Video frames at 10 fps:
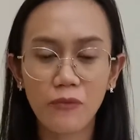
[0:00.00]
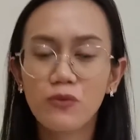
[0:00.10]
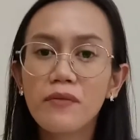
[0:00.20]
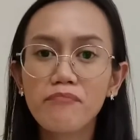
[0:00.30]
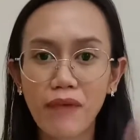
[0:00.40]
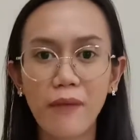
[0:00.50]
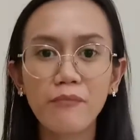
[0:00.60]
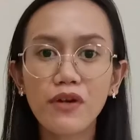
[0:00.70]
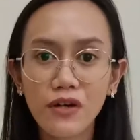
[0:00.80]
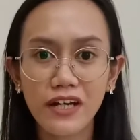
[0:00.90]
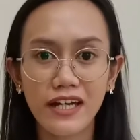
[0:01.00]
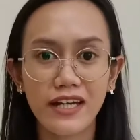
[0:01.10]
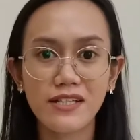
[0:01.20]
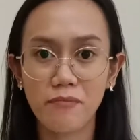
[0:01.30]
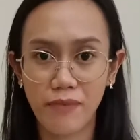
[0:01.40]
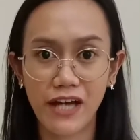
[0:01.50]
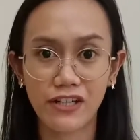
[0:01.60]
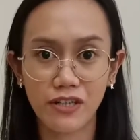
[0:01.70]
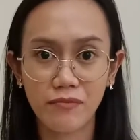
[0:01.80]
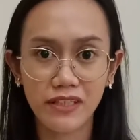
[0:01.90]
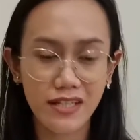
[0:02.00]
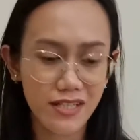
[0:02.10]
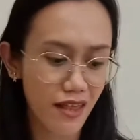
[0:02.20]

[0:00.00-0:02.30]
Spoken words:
remember it better, because